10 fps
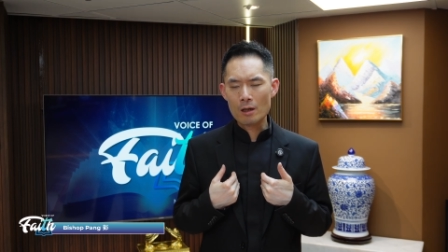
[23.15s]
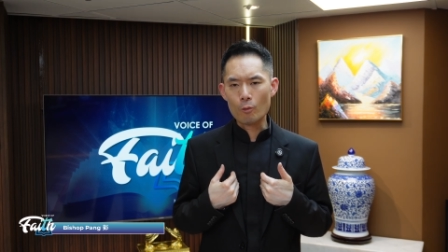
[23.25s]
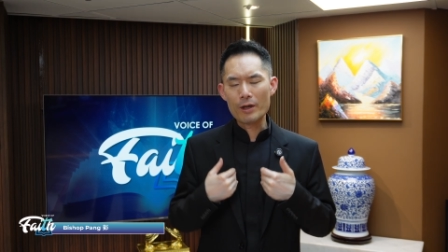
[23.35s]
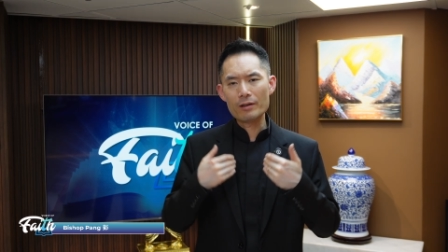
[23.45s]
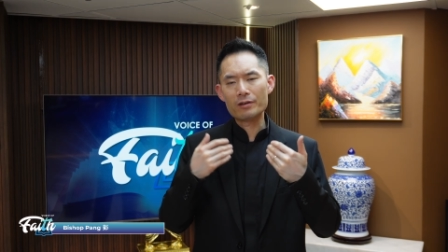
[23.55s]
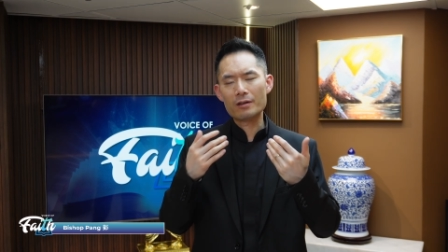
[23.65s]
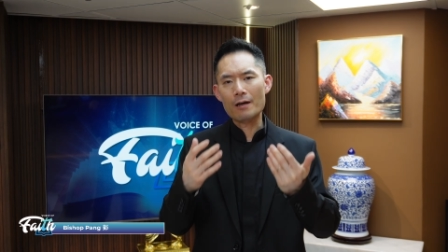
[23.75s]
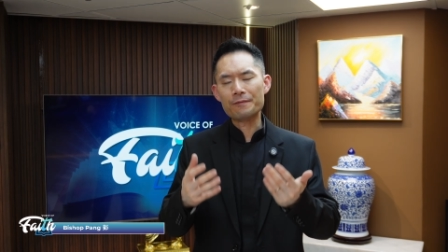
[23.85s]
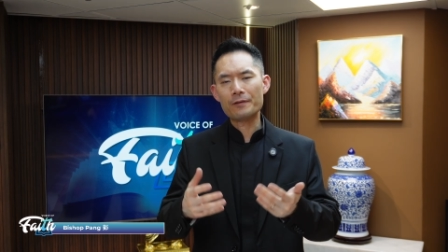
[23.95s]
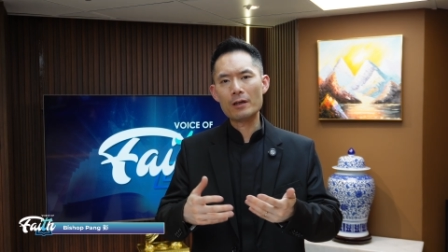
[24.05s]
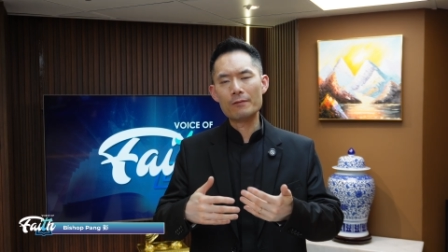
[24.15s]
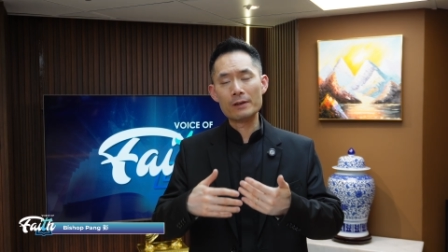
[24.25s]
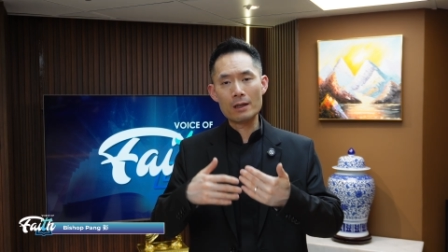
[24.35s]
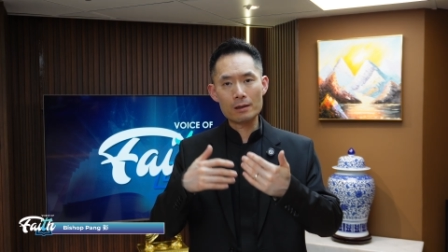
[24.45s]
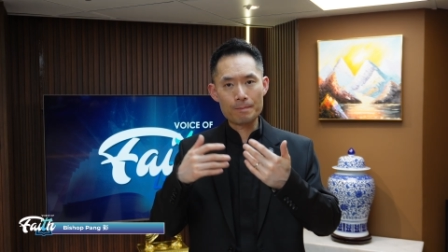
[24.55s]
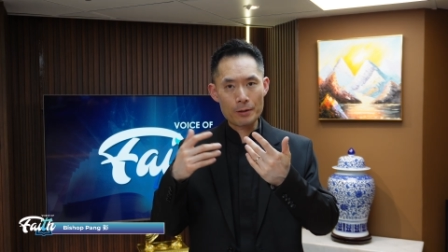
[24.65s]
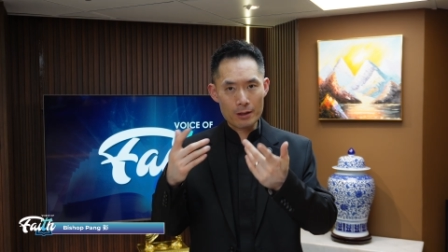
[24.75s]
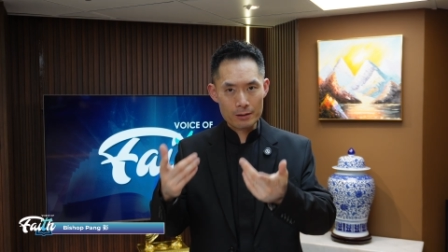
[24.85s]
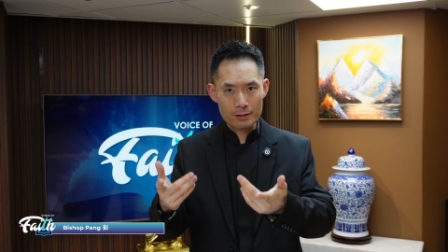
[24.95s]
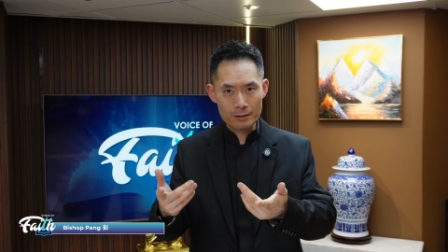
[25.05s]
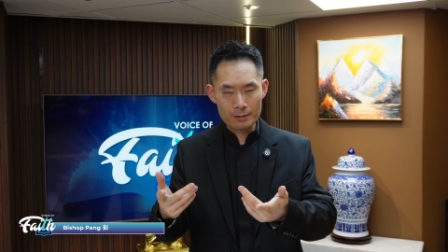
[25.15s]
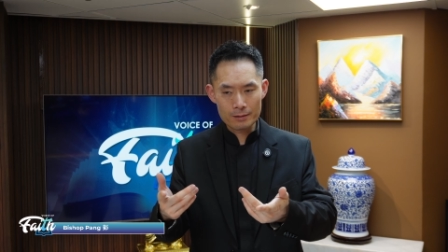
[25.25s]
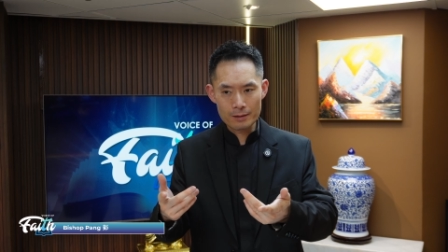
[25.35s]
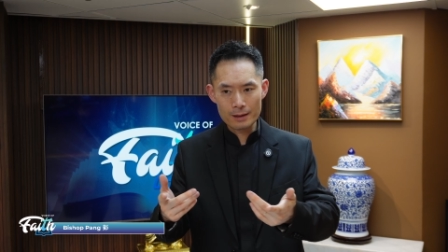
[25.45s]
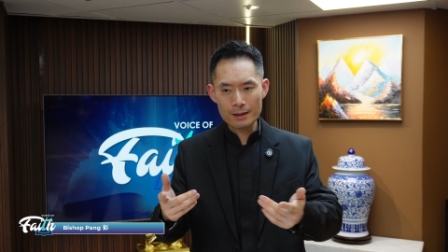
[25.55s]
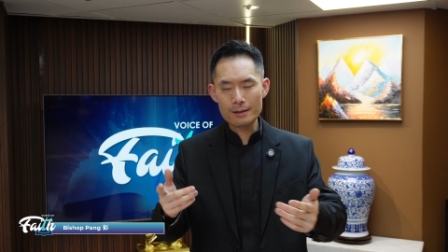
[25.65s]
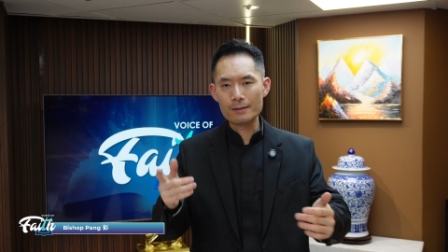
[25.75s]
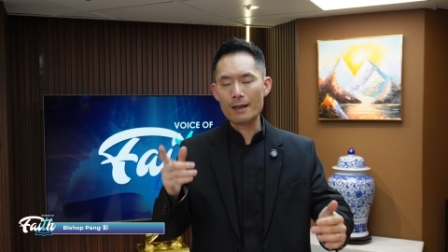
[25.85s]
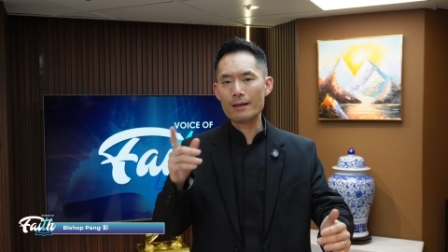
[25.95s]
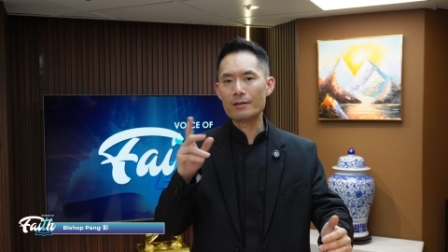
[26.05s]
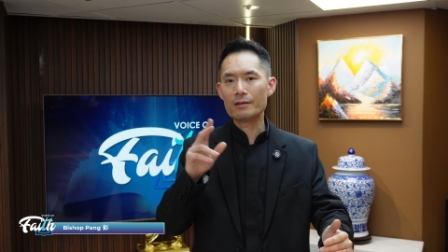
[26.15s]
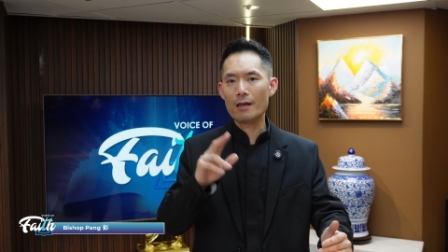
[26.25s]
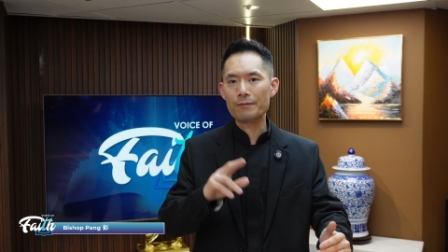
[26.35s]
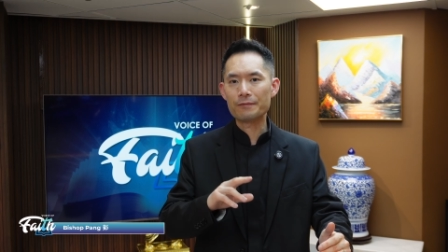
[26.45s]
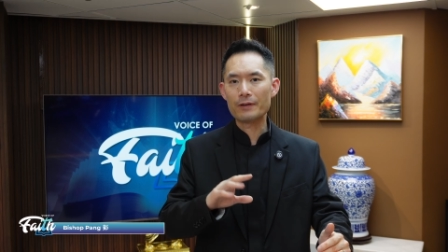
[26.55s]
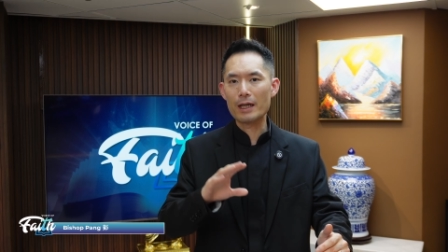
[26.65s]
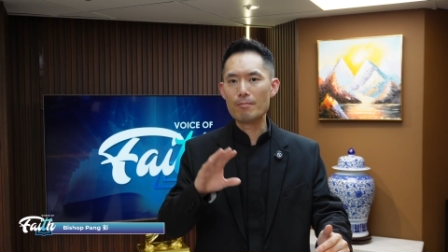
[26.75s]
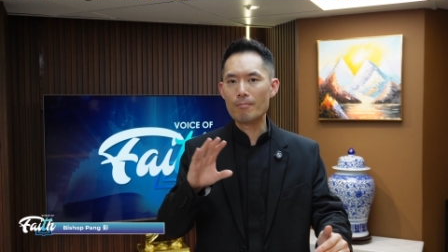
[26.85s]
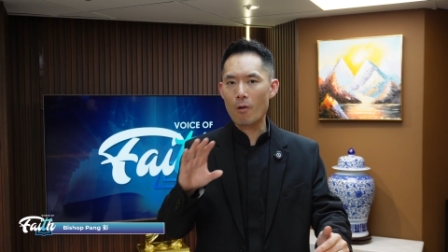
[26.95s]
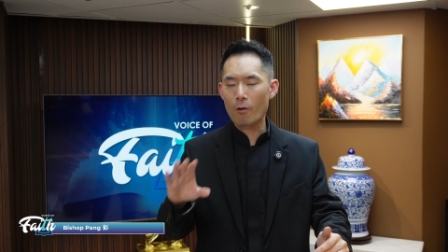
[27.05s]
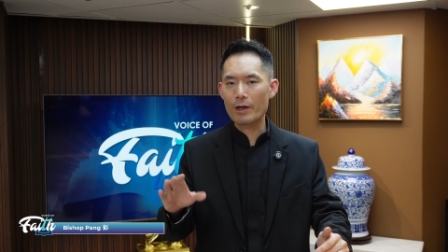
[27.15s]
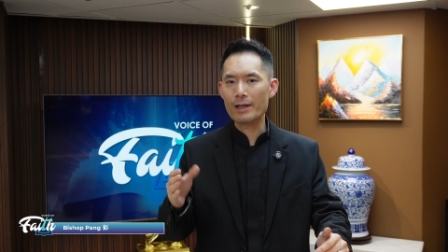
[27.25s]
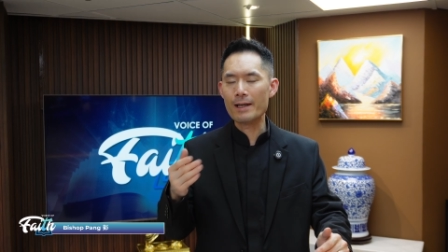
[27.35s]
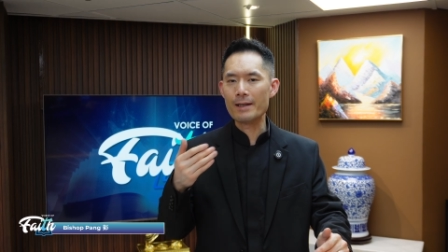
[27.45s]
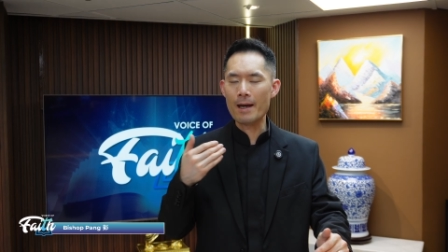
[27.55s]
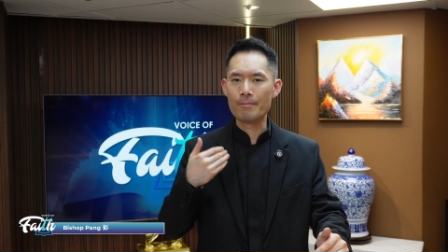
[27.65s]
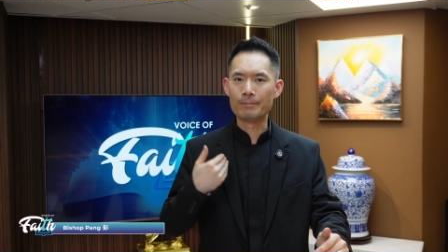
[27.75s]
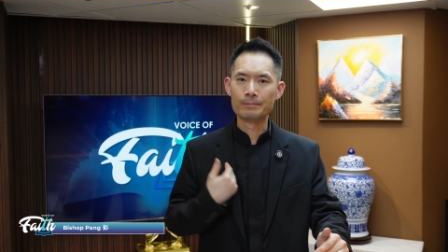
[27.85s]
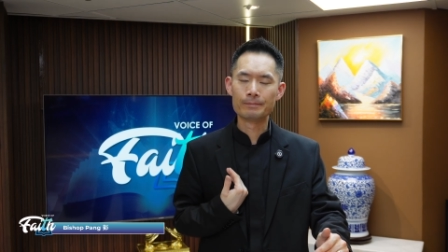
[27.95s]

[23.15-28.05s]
with the suffering of another person that is suffering more than them.